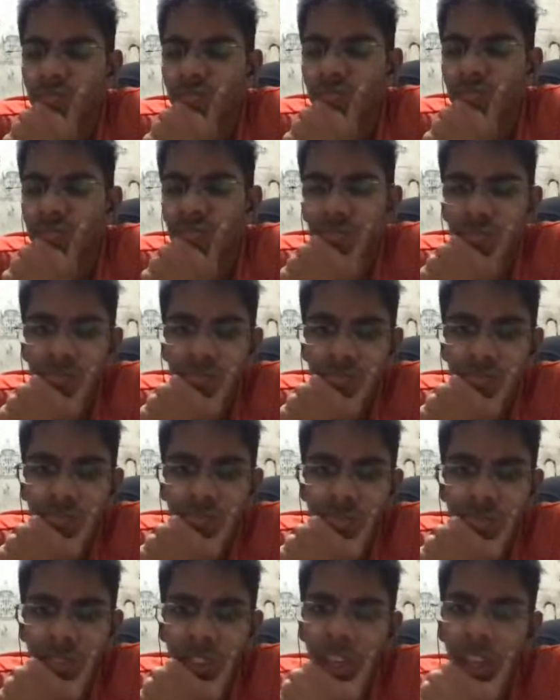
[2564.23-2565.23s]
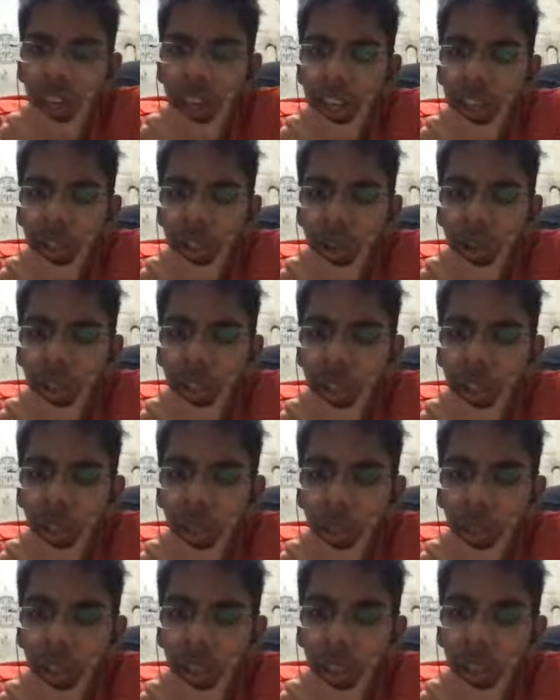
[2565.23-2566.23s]
I can actually go
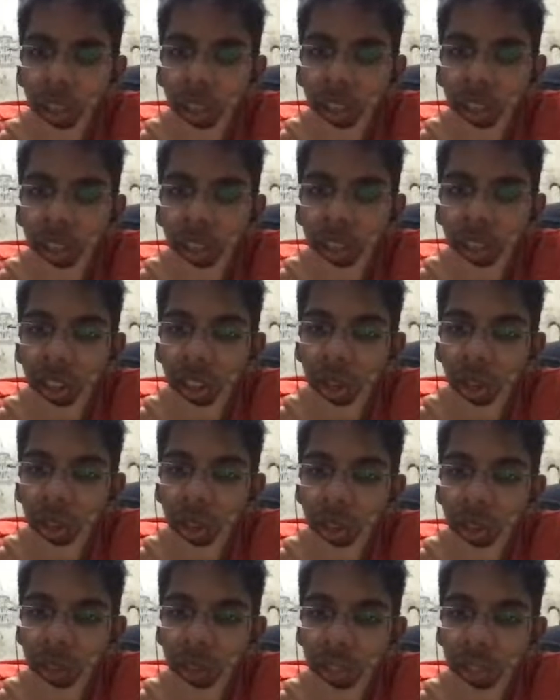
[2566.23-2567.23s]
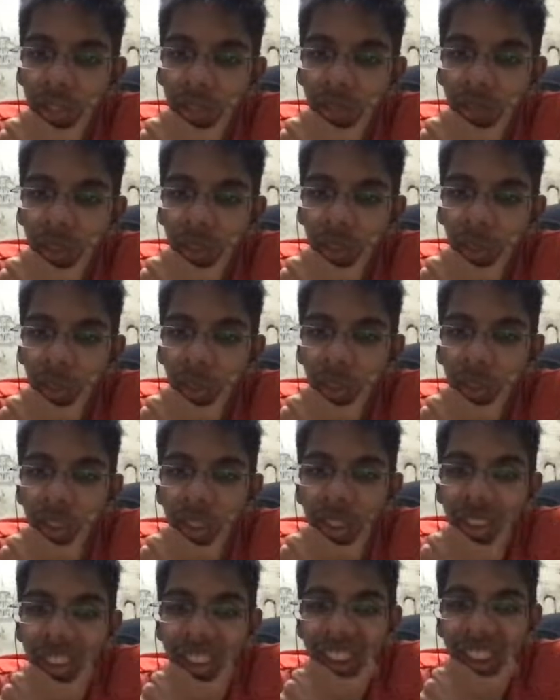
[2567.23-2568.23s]
d1 and try to take on c4.
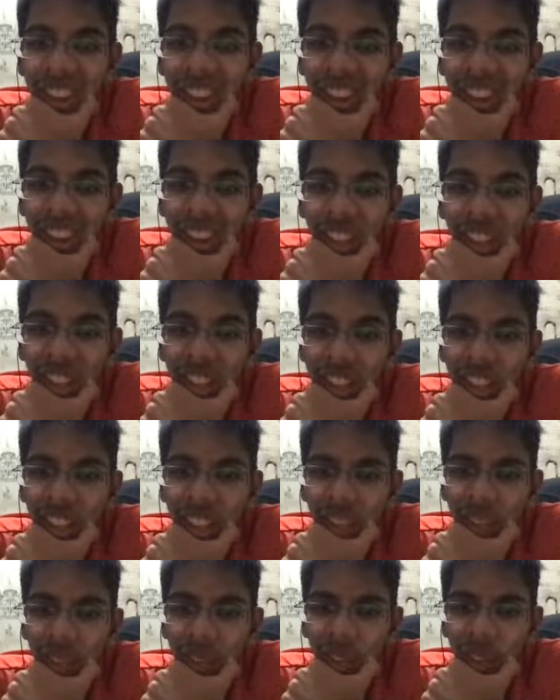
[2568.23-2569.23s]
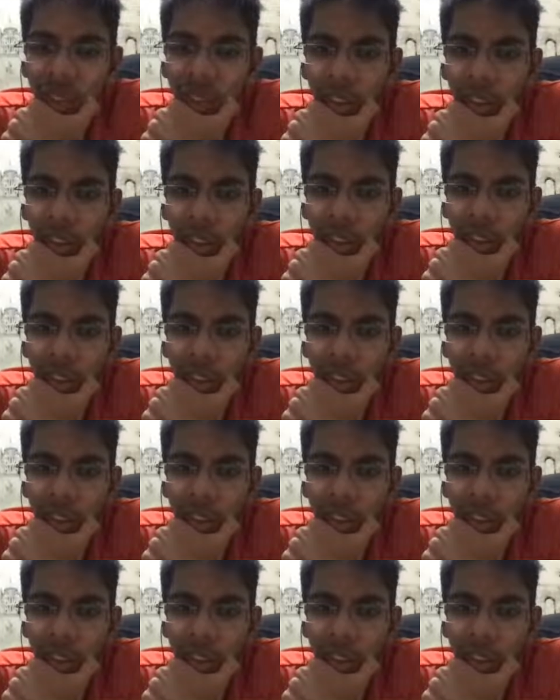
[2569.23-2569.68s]
Yeah, that is kind of annoying.